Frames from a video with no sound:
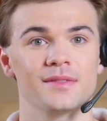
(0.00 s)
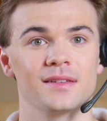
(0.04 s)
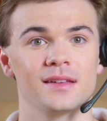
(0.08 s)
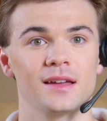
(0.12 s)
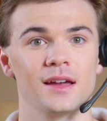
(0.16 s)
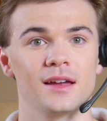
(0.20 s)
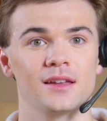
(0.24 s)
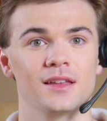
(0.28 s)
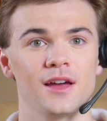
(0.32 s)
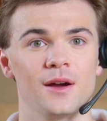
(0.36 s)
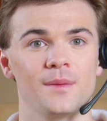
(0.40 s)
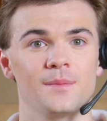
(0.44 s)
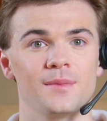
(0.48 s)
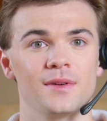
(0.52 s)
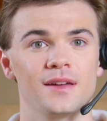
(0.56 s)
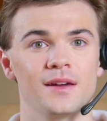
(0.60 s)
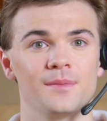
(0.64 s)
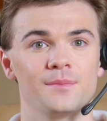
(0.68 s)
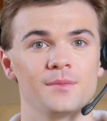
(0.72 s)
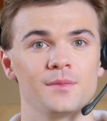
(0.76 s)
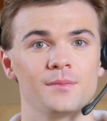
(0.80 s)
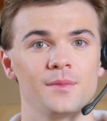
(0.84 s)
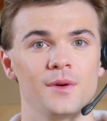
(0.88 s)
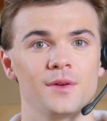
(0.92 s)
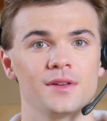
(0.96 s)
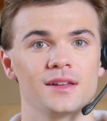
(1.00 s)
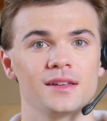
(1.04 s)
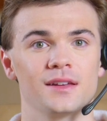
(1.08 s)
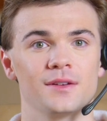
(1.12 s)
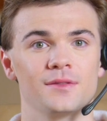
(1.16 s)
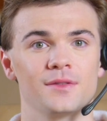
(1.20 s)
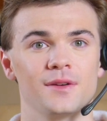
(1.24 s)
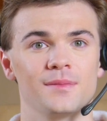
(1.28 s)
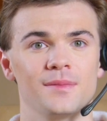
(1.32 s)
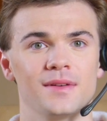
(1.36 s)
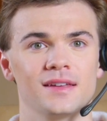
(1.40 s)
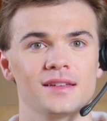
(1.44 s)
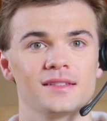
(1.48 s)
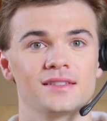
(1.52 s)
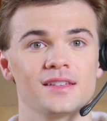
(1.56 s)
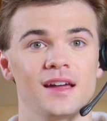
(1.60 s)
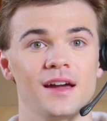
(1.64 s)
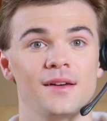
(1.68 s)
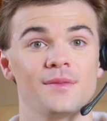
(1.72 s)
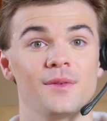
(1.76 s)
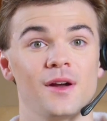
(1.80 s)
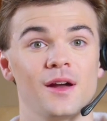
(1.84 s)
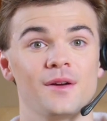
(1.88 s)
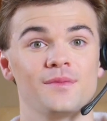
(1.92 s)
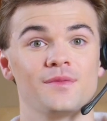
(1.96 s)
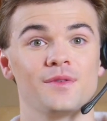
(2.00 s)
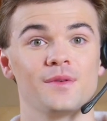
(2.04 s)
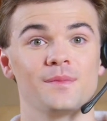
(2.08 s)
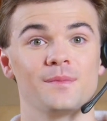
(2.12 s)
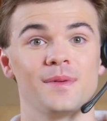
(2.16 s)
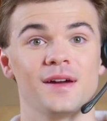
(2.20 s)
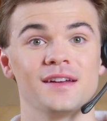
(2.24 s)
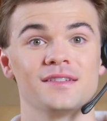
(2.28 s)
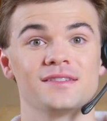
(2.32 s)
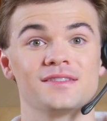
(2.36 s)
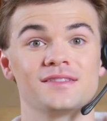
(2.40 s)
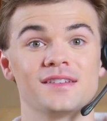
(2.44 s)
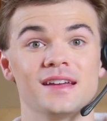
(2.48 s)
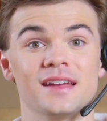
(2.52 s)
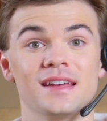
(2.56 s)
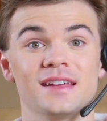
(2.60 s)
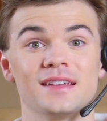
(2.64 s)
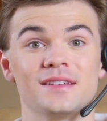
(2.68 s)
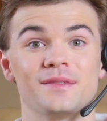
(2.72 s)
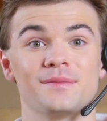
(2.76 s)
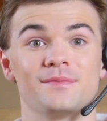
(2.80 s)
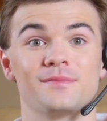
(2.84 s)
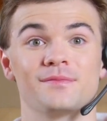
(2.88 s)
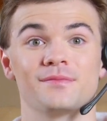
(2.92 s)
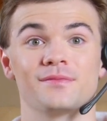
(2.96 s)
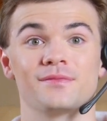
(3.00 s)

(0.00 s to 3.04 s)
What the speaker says: a company promoting a limited time offer might say,